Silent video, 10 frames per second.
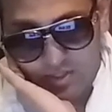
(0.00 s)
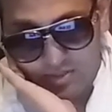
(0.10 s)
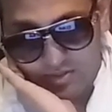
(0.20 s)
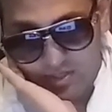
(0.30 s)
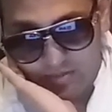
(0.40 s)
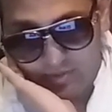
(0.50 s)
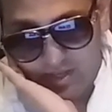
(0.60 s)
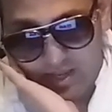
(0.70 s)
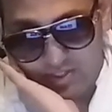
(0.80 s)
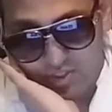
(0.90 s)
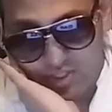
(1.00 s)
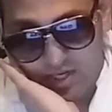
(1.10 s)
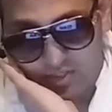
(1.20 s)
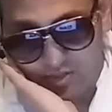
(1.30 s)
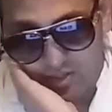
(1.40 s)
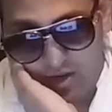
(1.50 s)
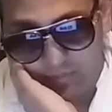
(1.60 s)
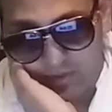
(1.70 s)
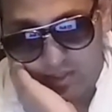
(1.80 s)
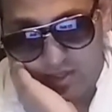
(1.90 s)
Sami asks Jey to
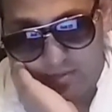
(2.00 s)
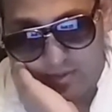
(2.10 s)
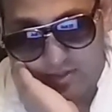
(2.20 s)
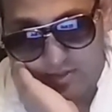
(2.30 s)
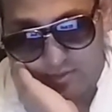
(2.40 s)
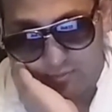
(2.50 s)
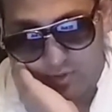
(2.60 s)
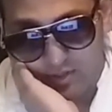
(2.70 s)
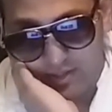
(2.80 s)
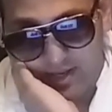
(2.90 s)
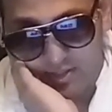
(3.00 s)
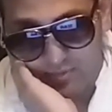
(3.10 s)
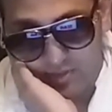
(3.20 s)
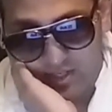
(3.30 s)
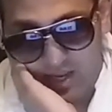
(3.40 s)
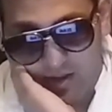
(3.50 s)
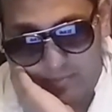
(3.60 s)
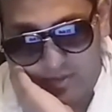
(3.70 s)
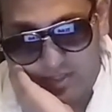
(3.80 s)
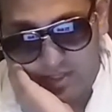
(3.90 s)
accompany him and doesn't want last week to
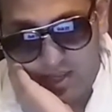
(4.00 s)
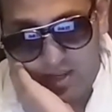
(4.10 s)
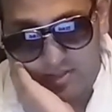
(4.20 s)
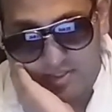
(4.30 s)
happen again.